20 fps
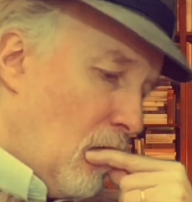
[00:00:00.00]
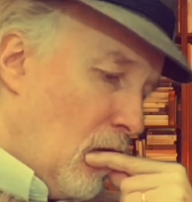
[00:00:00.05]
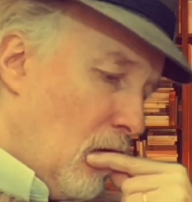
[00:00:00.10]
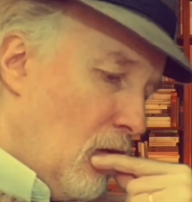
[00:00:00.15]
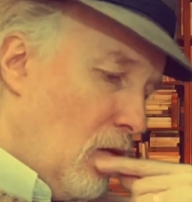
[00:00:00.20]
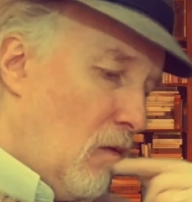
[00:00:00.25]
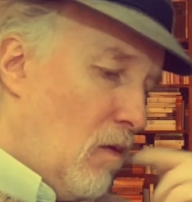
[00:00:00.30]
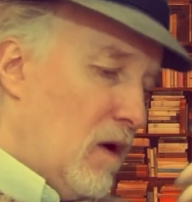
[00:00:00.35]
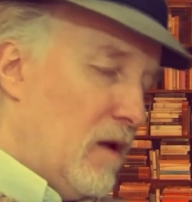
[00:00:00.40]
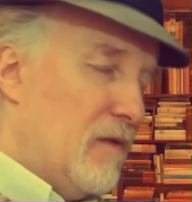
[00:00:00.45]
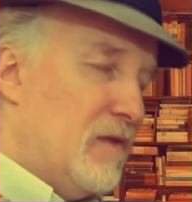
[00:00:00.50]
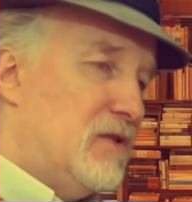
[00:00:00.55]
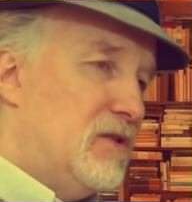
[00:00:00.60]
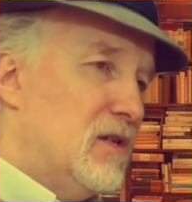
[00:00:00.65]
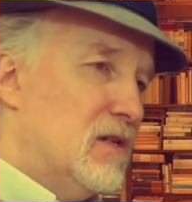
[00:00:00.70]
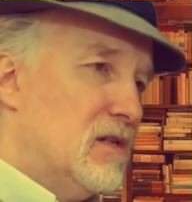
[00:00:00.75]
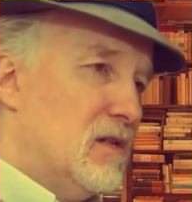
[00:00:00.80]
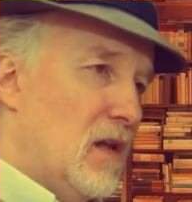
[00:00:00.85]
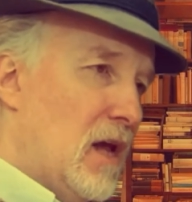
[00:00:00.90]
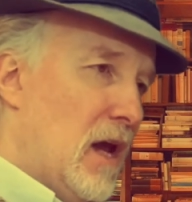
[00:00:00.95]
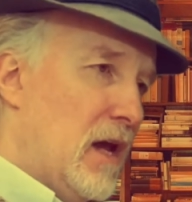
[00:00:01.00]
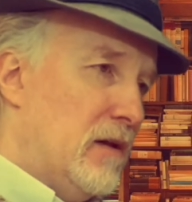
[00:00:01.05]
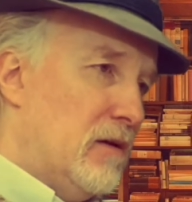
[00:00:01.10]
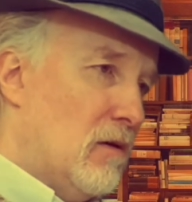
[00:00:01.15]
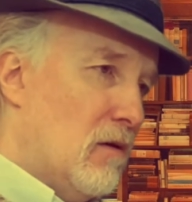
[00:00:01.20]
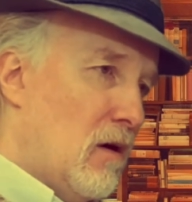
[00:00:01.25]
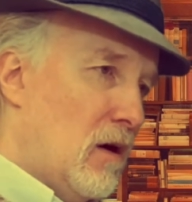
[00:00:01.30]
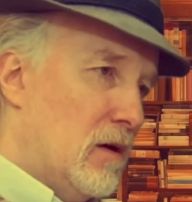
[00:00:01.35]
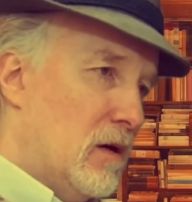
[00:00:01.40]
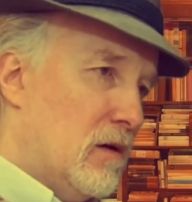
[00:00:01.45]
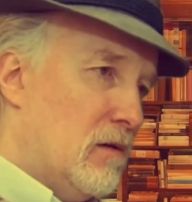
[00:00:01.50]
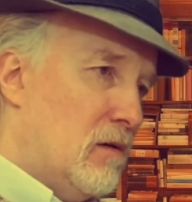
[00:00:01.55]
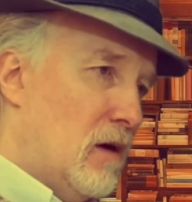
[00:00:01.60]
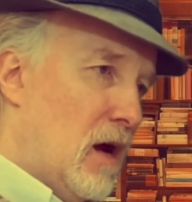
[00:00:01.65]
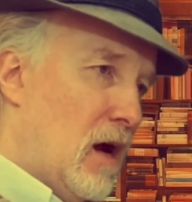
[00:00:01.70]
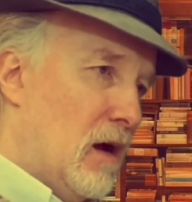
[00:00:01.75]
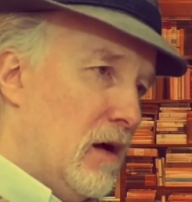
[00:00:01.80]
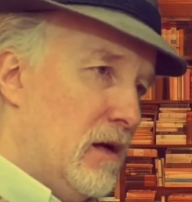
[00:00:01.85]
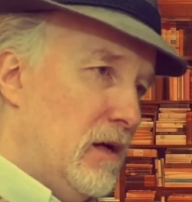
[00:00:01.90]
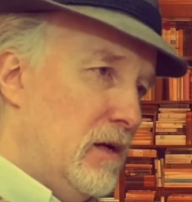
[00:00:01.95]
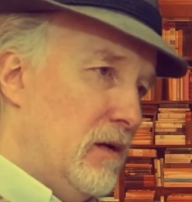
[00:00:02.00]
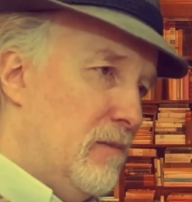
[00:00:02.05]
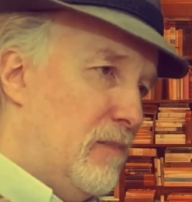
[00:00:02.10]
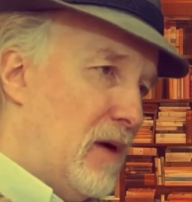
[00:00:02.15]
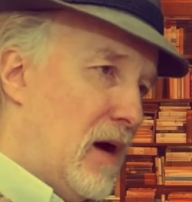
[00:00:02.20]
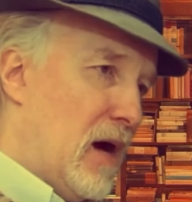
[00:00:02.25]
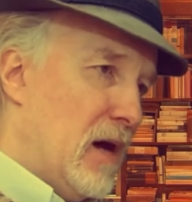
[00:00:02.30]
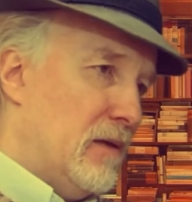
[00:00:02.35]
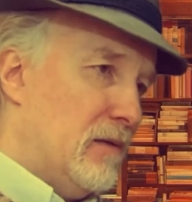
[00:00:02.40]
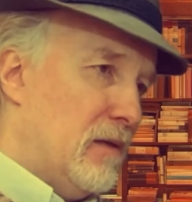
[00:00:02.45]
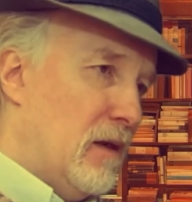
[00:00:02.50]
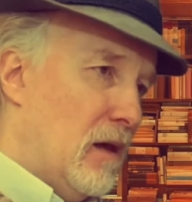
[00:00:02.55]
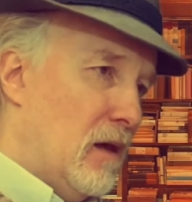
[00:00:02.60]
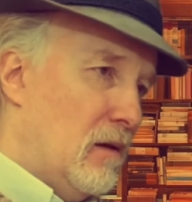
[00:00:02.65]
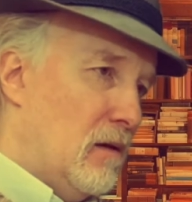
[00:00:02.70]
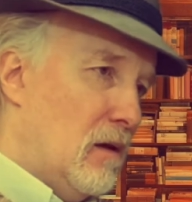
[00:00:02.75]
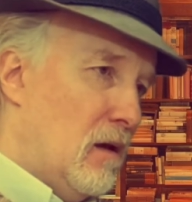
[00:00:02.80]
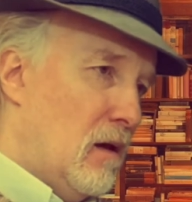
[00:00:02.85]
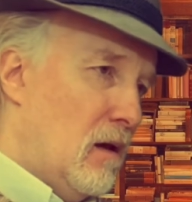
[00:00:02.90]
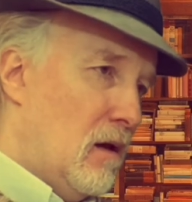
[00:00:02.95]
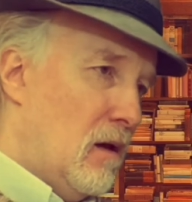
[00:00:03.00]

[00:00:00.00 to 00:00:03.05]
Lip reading: Well, what if it's just laying there on the ground? Can you buy it then?